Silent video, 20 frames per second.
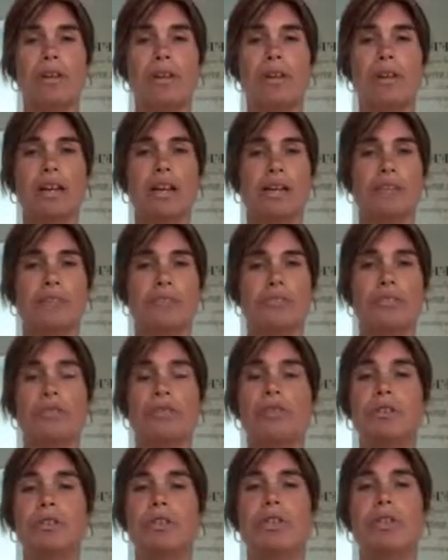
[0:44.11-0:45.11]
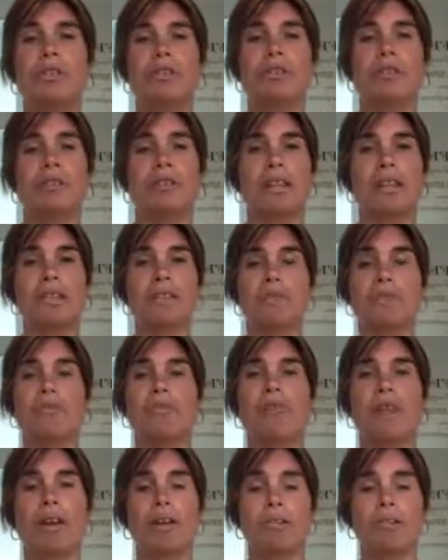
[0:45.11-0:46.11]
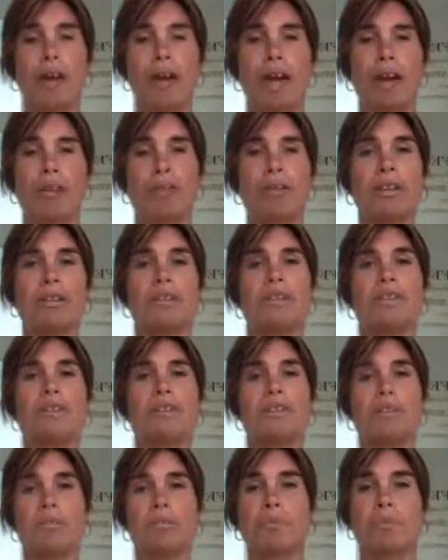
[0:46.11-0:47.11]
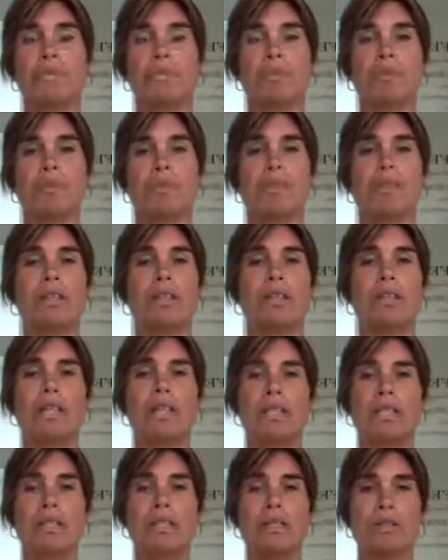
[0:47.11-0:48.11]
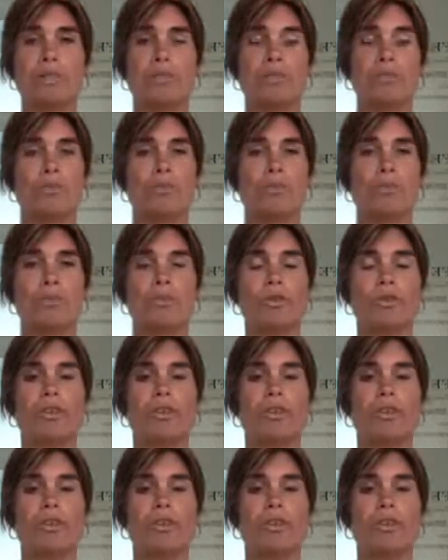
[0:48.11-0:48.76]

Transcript: have joined because they're sort of like parents of somebody with an eating disorder,